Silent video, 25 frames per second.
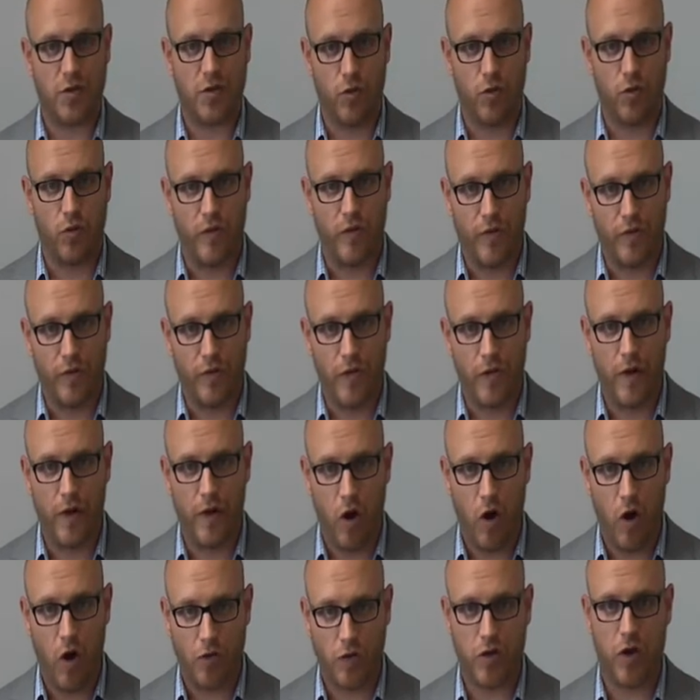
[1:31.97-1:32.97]
or the
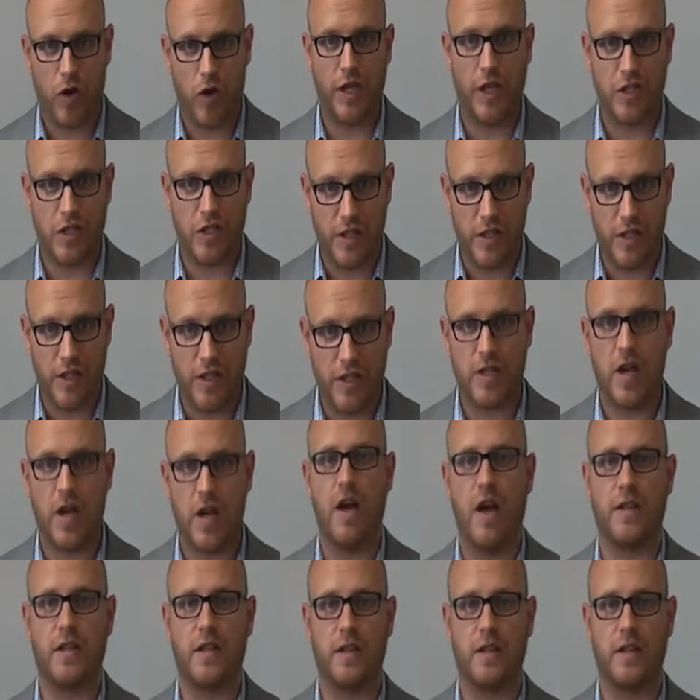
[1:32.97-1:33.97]
ontology
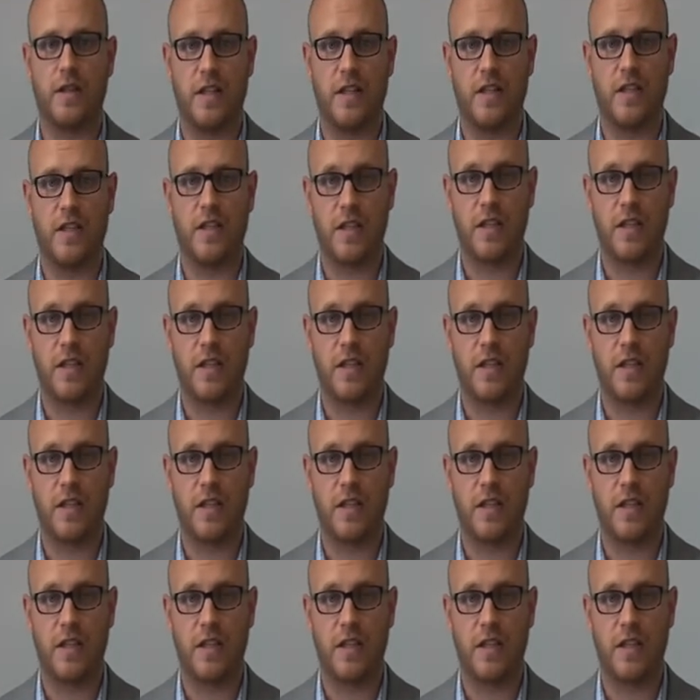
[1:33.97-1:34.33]
that